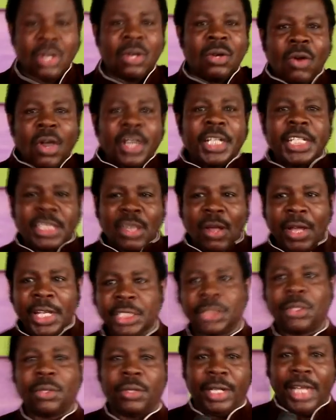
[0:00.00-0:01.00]
What is our
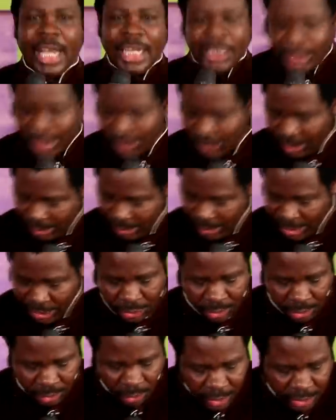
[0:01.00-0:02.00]
history as this
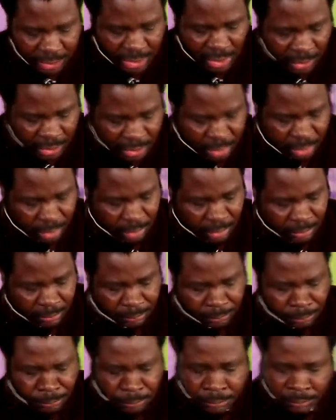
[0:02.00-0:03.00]
nation? What is our history?
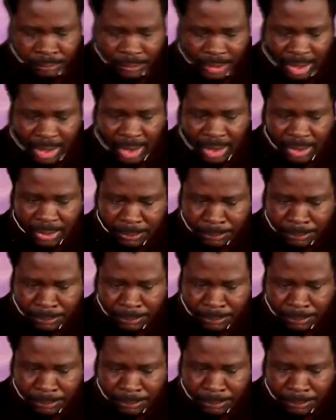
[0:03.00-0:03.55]
Eh?